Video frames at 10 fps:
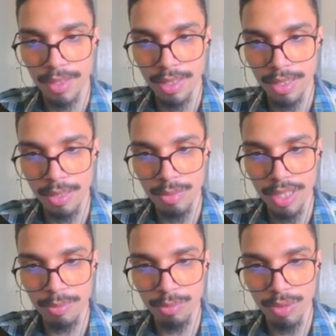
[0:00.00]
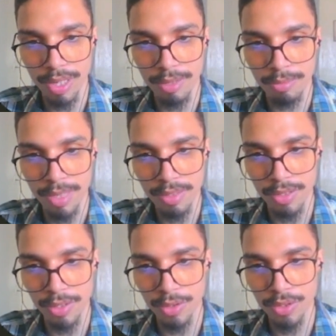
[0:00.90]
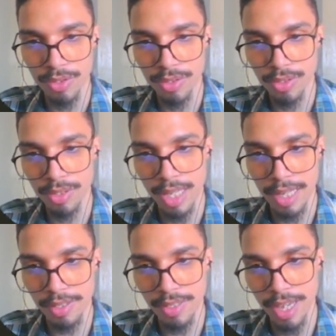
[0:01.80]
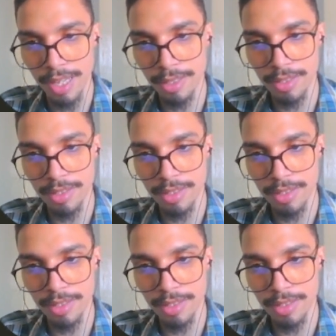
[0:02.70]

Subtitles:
And then we can print a message that said